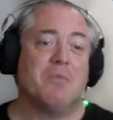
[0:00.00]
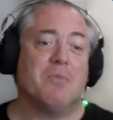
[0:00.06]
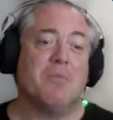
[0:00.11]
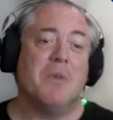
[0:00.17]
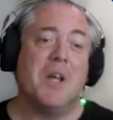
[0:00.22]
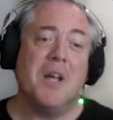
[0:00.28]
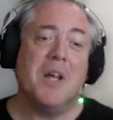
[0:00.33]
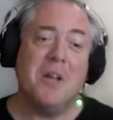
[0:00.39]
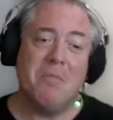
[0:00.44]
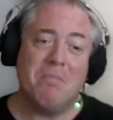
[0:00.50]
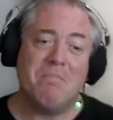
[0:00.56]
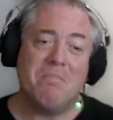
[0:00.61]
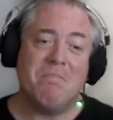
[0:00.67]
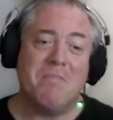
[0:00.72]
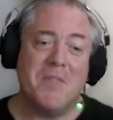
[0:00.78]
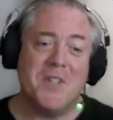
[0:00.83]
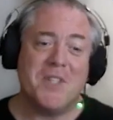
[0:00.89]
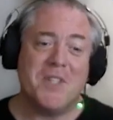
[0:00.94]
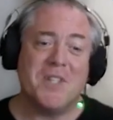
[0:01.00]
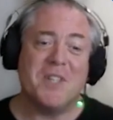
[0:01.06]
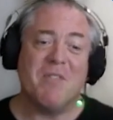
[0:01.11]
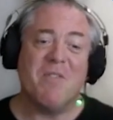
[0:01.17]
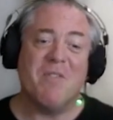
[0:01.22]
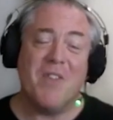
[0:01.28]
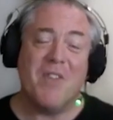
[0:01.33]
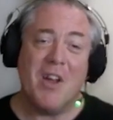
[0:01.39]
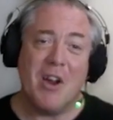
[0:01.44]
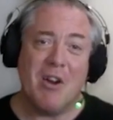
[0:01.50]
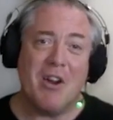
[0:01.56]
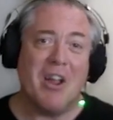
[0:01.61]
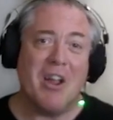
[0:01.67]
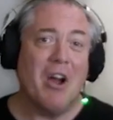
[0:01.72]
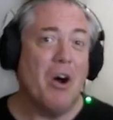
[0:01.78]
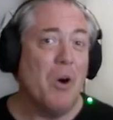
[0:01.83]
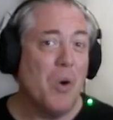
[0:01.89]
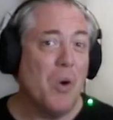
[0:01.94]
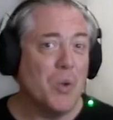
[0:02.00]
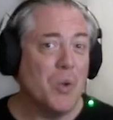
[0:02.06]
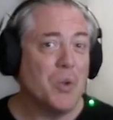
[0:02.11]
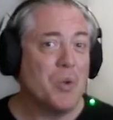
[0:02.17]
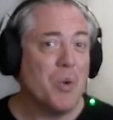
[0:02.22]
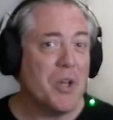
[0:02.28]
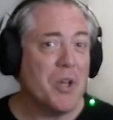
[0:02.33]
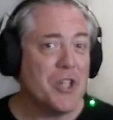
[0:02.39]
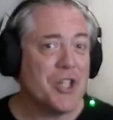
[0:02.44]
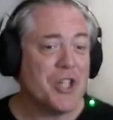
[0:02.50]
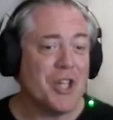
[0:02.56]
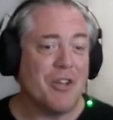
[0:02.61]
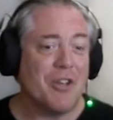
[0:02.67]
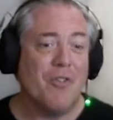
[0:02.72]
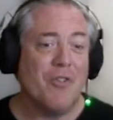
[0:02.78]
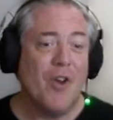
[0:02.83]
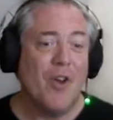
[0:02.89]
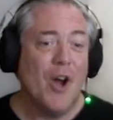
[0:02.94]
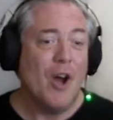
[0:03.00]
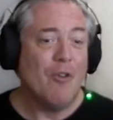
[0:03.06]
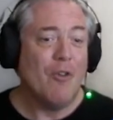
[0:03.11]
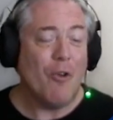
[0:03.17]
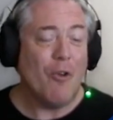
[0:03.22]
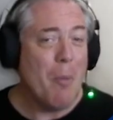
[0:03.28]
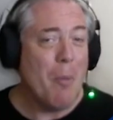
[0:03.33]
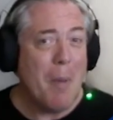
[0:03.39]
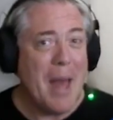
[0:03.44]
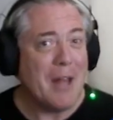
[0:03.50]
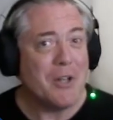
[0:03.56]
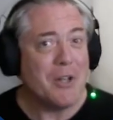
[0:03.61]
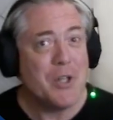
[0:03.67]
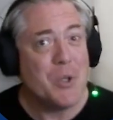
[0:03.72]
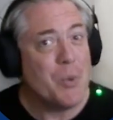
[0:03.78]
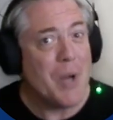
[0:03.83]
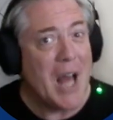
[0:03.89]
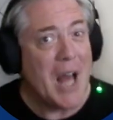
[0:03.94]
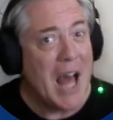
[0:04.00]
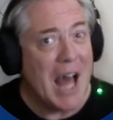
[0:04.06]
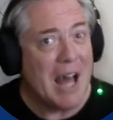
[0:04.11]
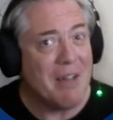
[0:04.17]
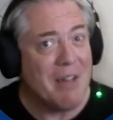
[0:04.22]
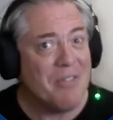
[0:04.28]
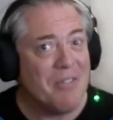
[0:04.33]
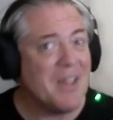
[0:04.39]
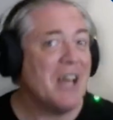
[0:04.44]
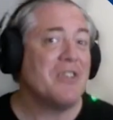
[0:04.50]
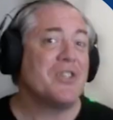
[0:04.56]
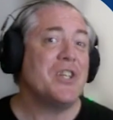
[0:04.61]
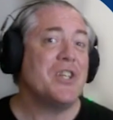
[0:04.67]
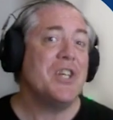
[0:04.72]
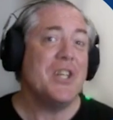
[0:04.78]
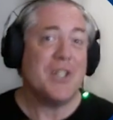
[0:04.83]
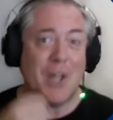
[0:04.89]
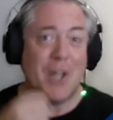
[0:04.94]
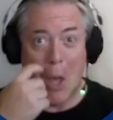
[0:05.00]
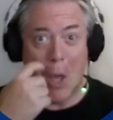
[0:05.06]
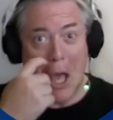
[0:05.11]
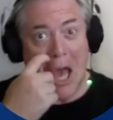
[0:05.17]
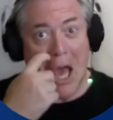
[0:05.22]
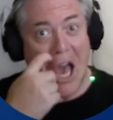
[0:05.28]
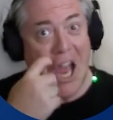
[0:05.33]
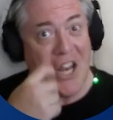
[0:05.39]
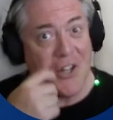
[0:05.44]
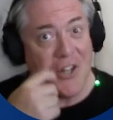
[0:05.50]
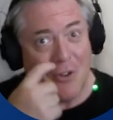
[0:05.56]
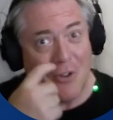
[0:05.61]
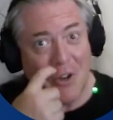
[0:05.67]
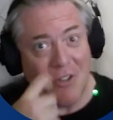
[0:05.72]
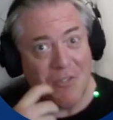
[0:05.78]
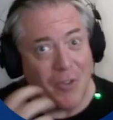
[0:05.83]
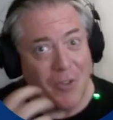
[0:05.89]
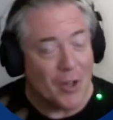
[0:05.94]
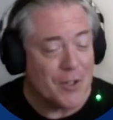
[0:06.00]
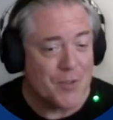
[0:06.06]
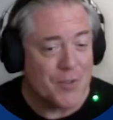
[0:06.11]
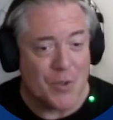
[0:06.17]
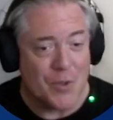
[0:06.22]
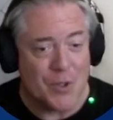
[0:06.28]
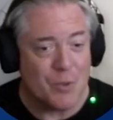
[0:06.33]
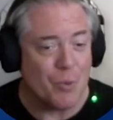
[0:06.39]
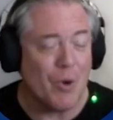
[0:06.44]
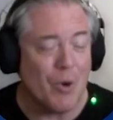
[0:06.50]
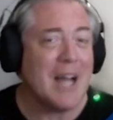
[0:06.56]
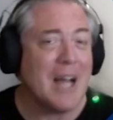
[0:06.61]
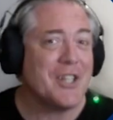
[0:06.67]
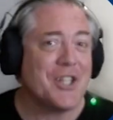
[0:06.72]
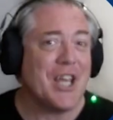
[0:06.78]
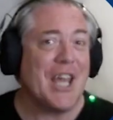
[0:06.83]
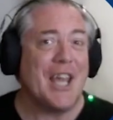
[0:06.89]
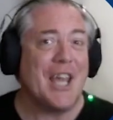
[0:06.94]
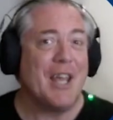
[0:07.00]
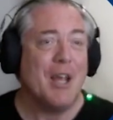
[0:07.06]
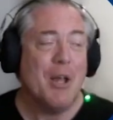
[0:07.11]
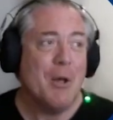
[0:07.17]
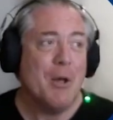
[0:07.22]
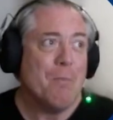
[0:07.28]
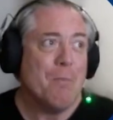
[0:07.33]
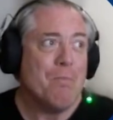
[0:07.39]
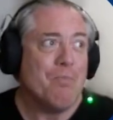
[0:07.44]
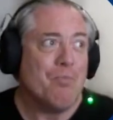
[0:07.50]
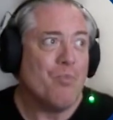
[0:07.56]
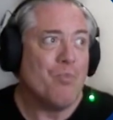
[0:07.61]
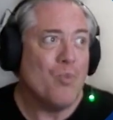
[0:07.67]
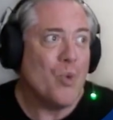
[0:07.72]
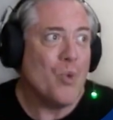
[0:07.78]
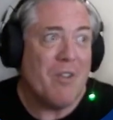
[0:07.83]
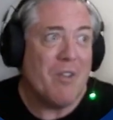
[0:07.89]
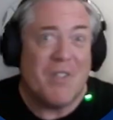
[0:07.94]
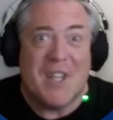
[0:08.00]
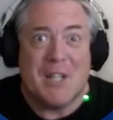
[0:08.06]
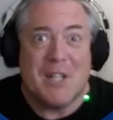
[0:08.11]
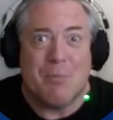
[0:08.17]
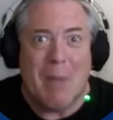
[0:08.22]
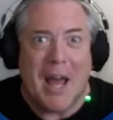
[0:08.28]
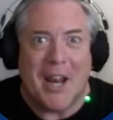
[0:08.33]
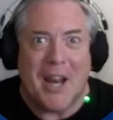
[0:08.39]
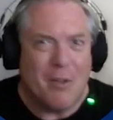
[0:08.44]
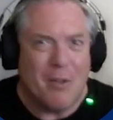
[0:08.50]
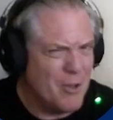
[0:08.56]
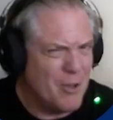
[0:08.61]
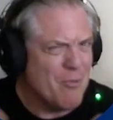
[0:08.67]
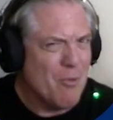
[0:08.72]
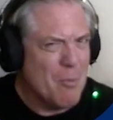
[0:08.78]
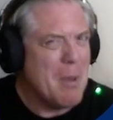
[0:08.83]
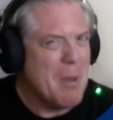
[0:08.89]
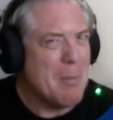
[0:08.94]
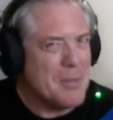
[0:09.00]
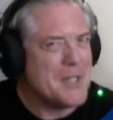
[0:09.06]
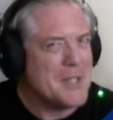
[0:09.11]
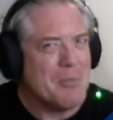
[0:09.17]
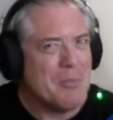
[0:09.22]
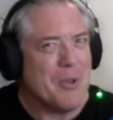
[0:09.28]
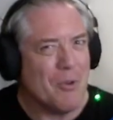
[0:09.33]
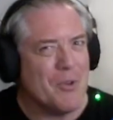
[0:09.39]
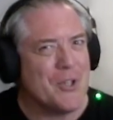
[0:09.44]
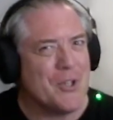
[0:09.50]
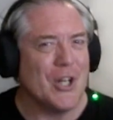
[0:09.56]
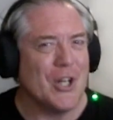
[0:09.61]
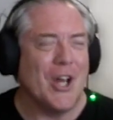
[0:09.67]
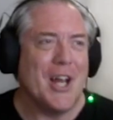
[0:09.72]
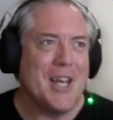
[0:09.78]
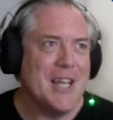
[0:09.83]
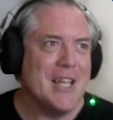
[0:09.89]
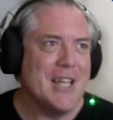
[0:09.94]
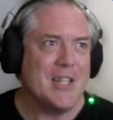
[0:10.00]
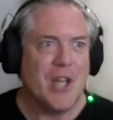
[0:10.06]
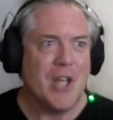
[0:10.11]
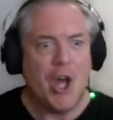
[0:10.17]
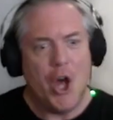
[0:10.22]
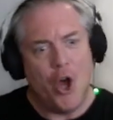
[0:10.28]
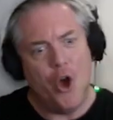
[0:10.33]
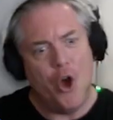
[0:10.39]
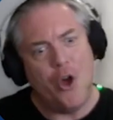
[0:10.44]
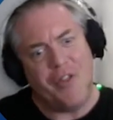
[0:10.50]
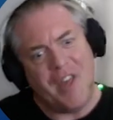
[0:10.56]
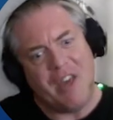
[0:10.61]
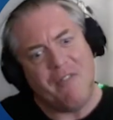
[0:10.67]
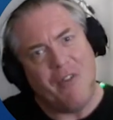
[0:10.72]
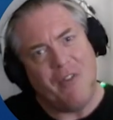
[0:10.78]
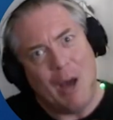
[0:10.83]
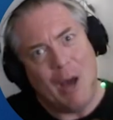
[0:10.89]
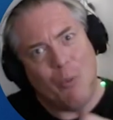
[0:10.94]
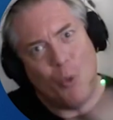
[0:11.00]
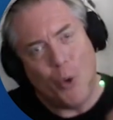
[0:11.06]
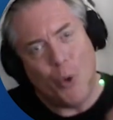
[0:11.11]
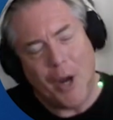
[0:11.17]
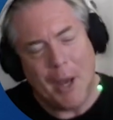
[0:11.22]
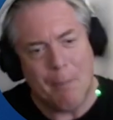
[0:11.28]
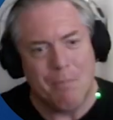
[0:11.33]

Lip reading: Well, this is a very old question. From about 2,500 years ago, ancient Greek philosophers were asking what everything's made of. You remember some of the original ideas, earth, air, fire, water.